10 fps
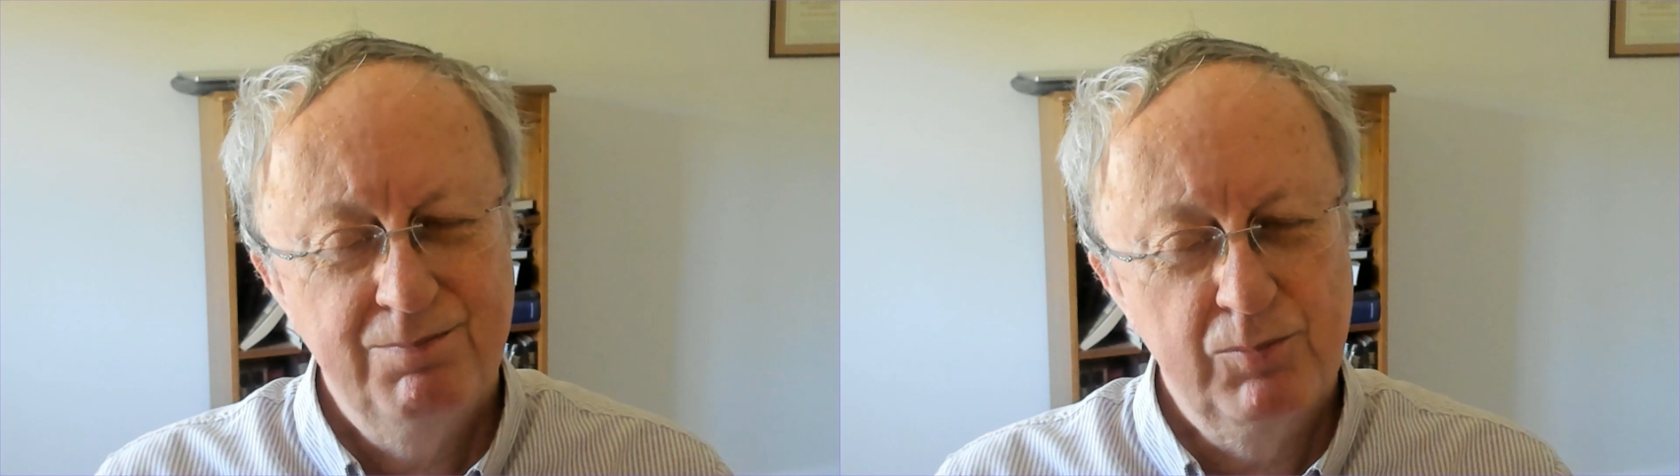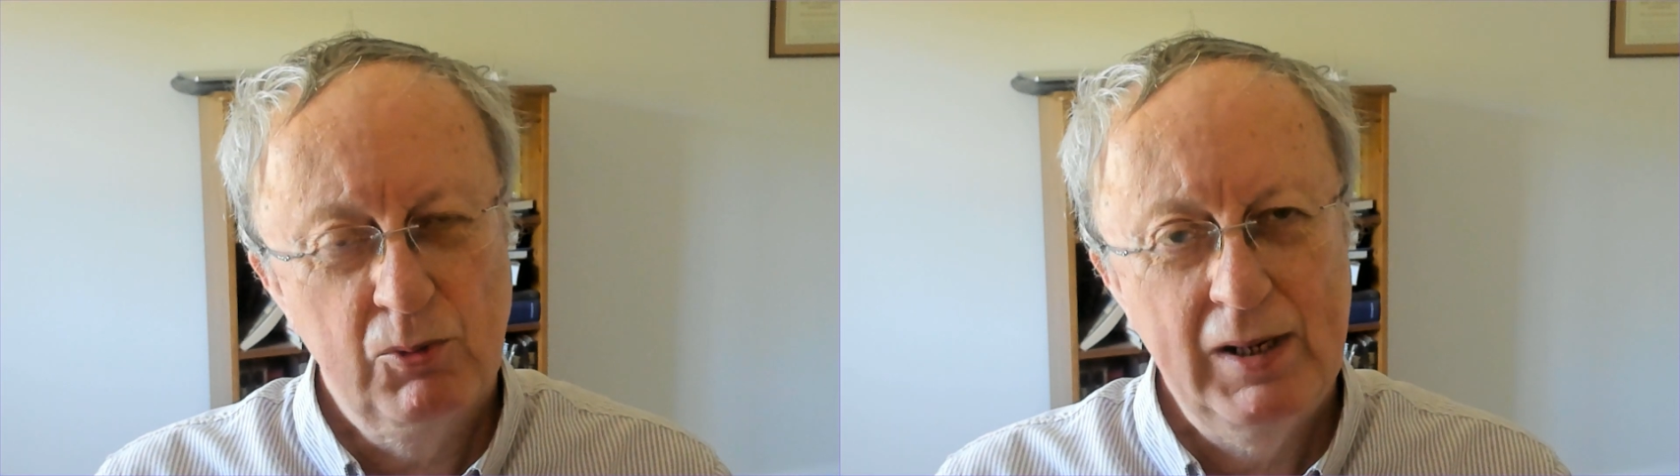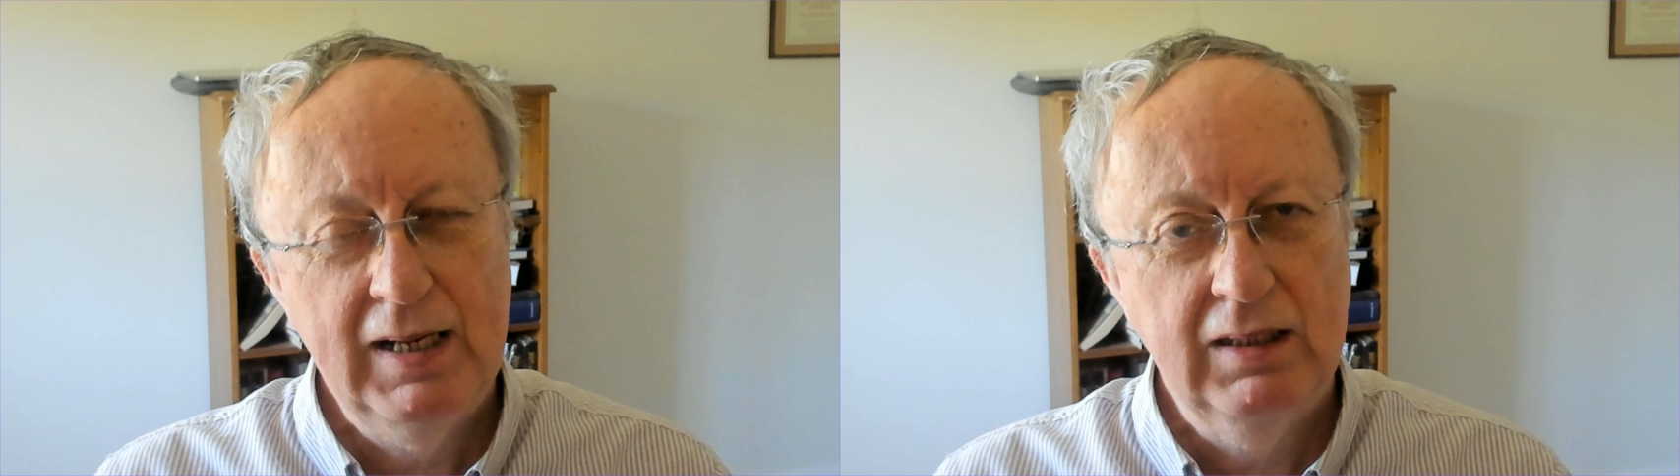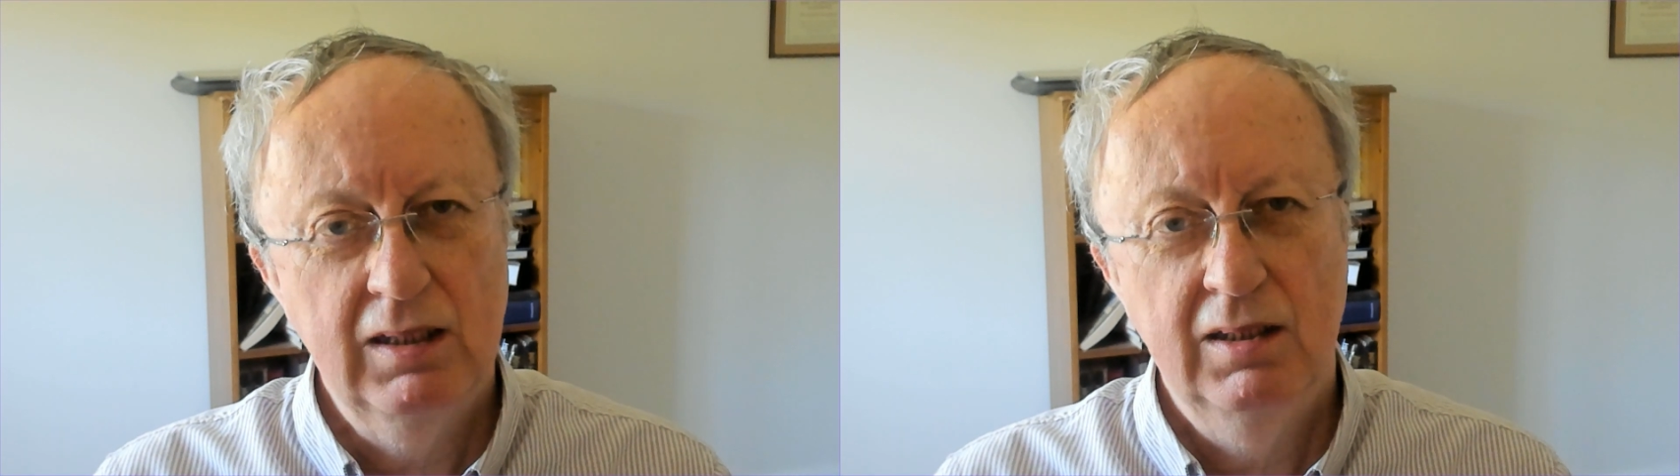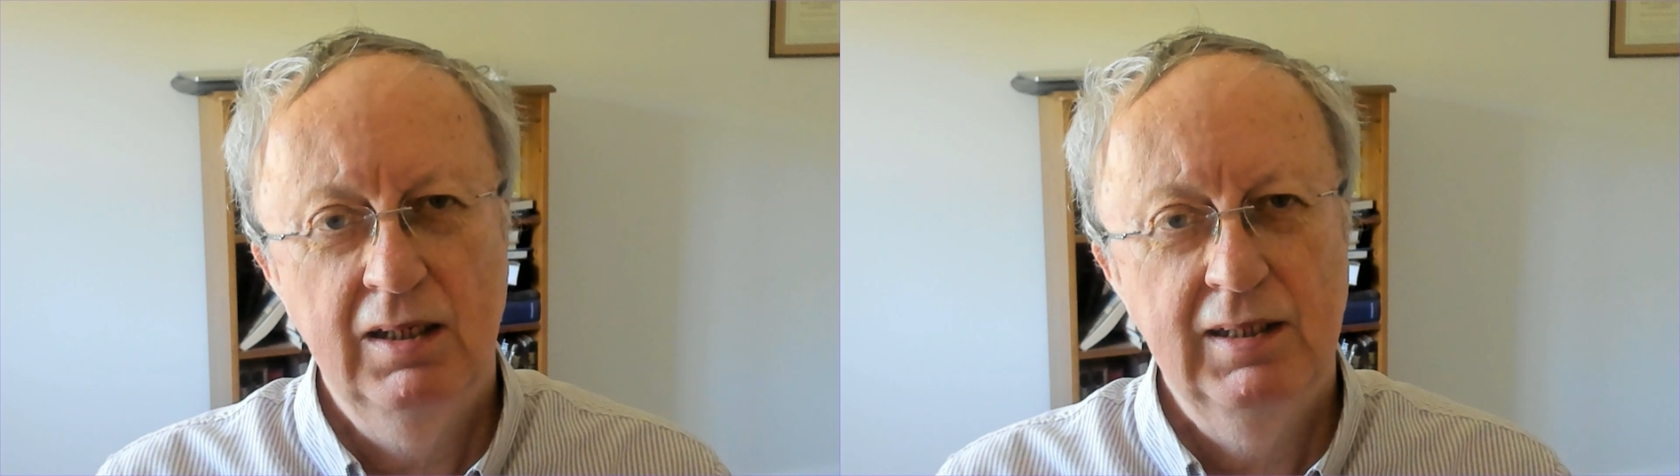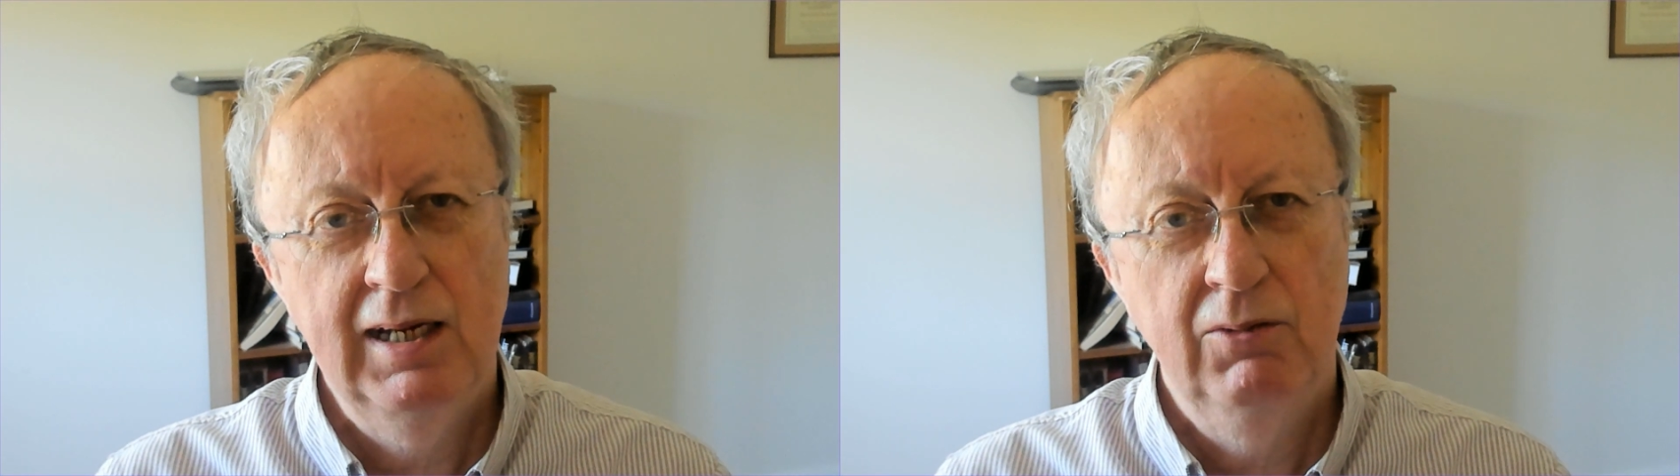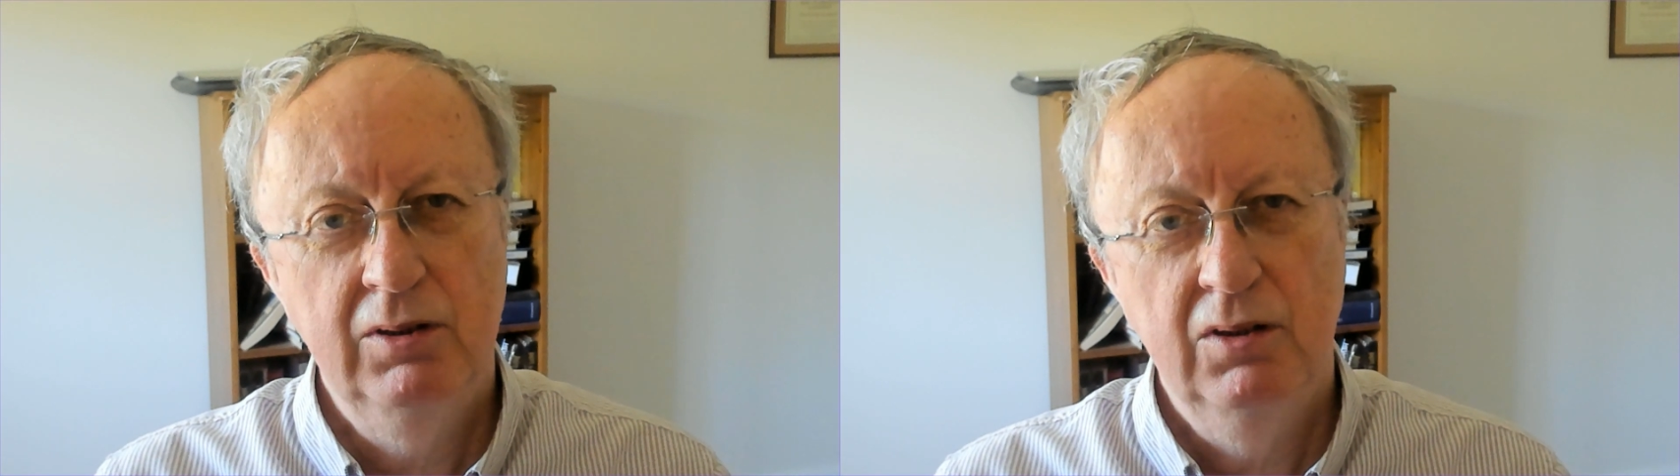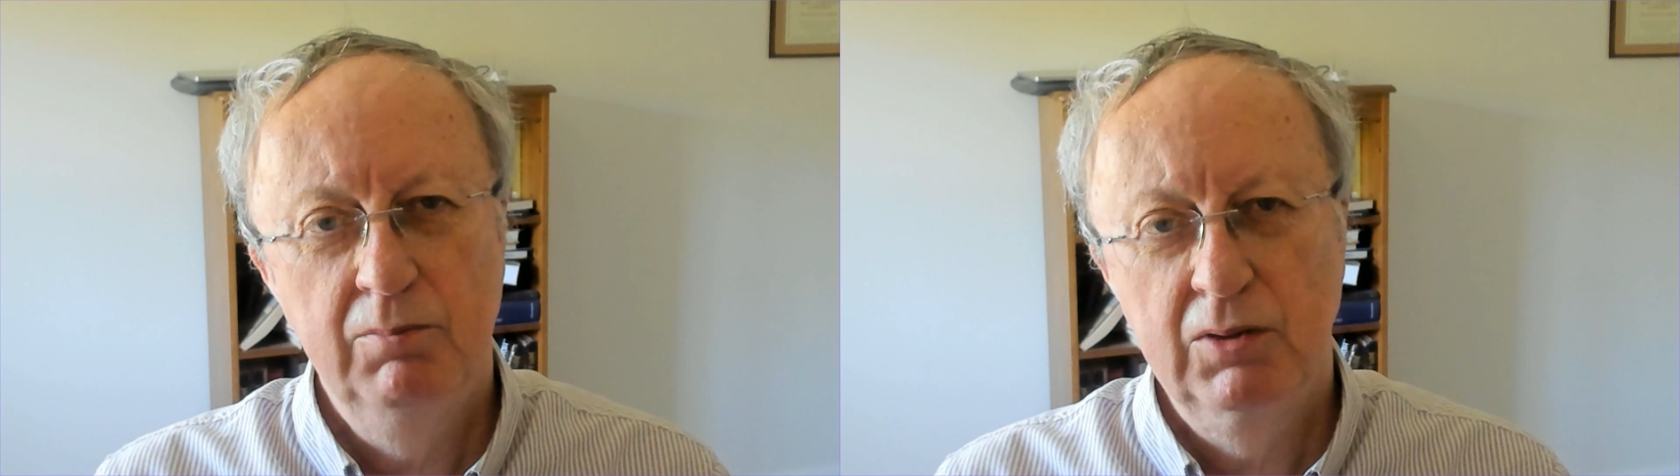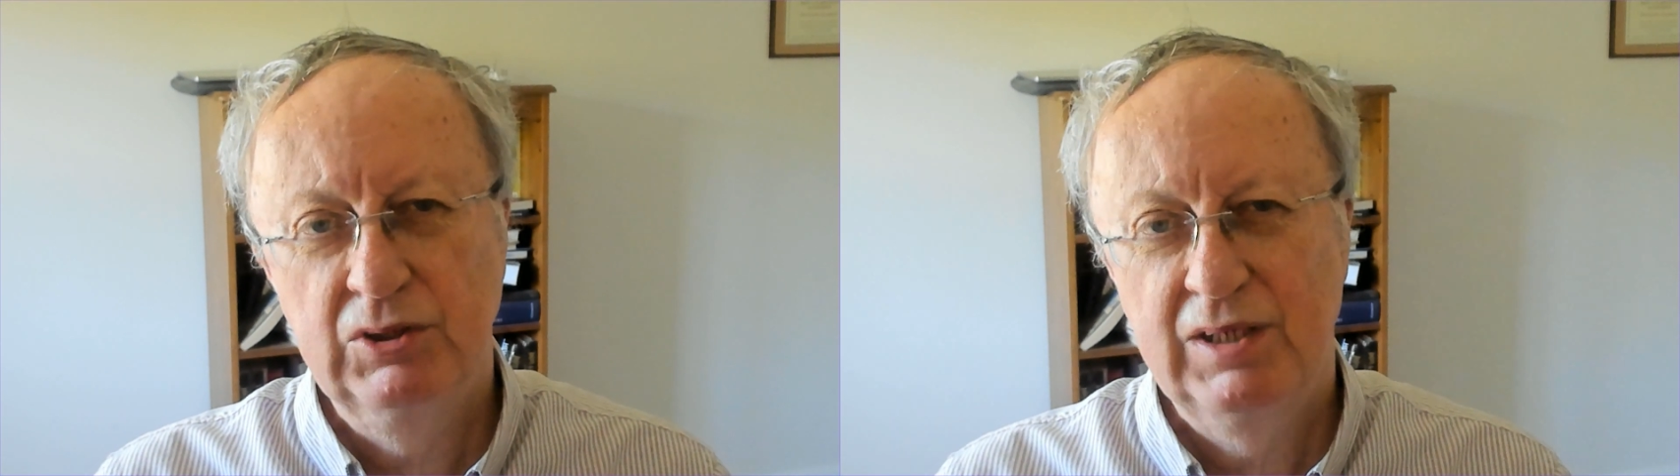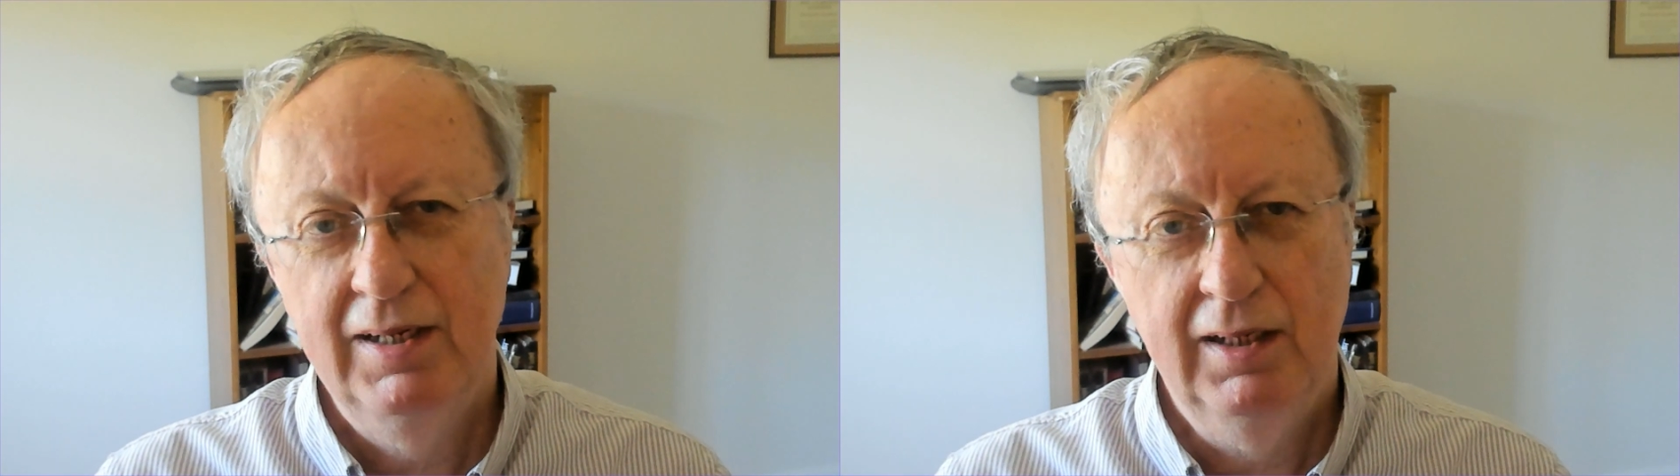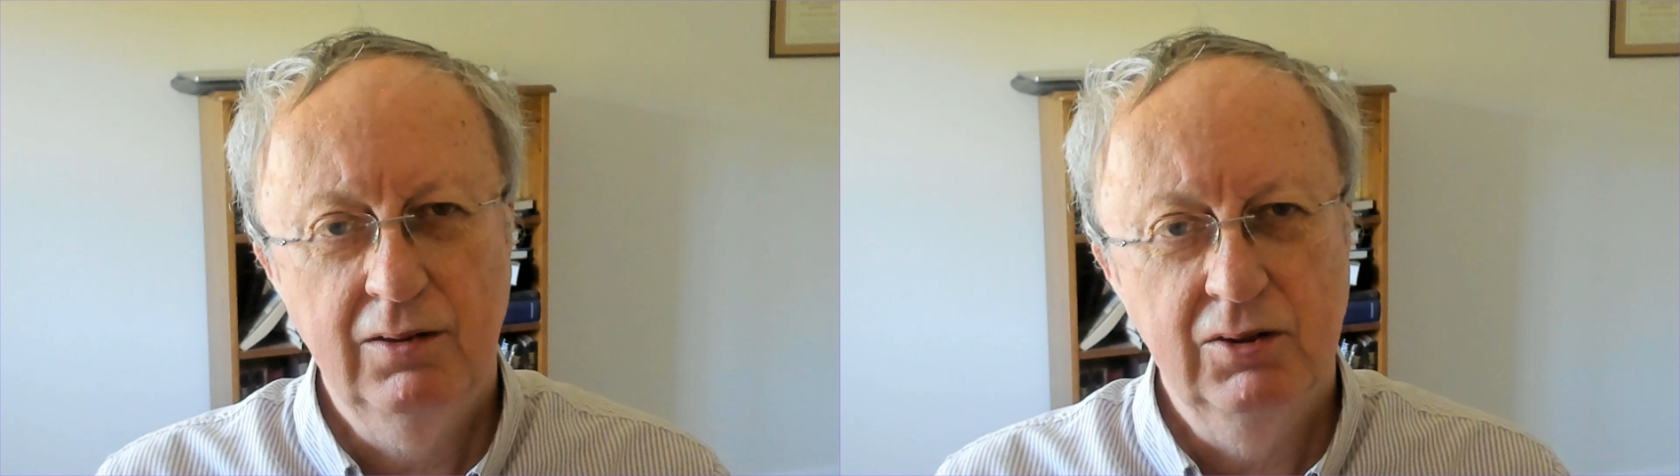break the thing down into the mosaic,